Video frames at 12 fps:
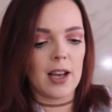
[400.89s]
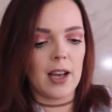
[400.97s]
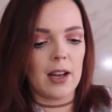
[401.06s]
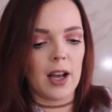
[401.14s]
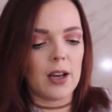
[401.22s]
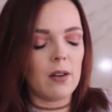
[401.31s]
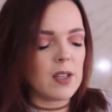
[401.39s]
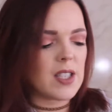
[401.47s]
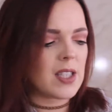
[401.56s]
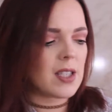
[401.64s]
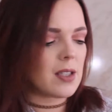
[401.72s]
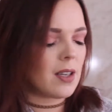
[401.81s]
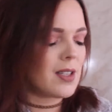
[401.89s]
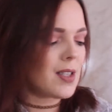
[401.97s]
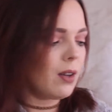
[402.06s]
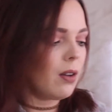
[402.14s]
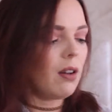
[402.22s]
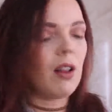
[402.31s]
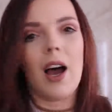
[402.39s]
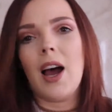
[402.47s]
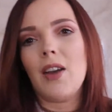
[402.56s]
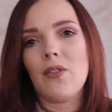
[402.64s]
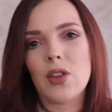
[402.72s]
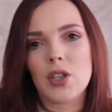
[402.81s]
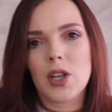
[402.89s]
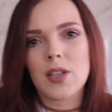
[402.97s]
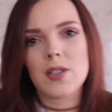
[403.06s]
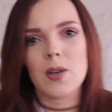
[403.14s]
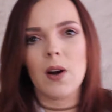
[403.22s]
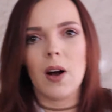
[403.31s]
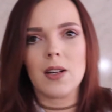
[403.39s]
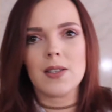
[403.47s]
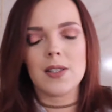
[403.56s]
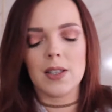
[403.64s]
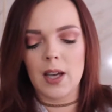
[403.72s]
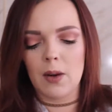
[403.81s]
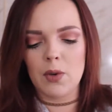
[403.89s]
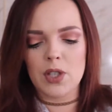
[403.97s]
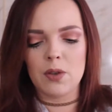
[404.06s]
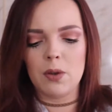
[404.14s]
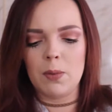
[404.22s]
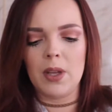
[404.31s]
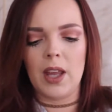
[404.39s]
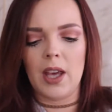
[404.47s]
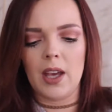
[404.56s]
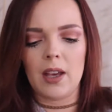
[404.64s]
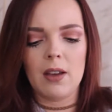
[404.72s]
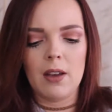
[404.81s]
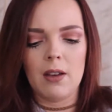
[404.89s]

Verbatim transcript: And I know it's it's a little high for the drugstore, honestly. I wish it would be like